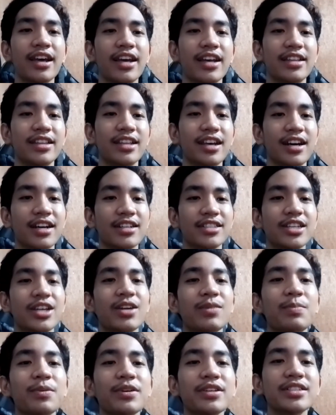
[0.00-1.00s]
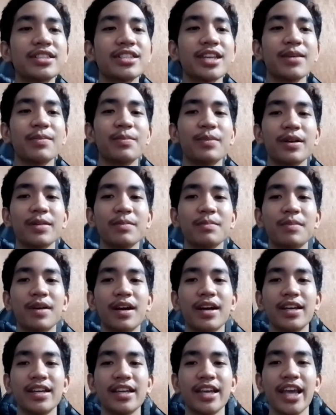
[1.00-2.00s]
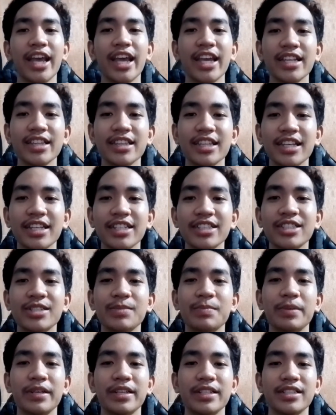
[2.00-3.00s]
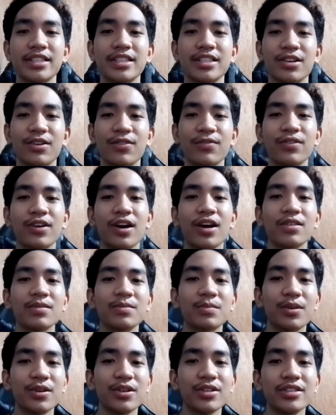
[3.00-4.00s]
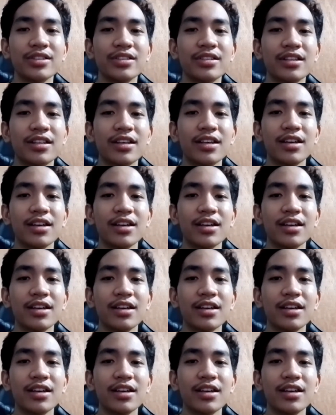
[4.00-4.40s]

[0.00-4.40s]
and a 0.7 by 8 inch piece of cardboard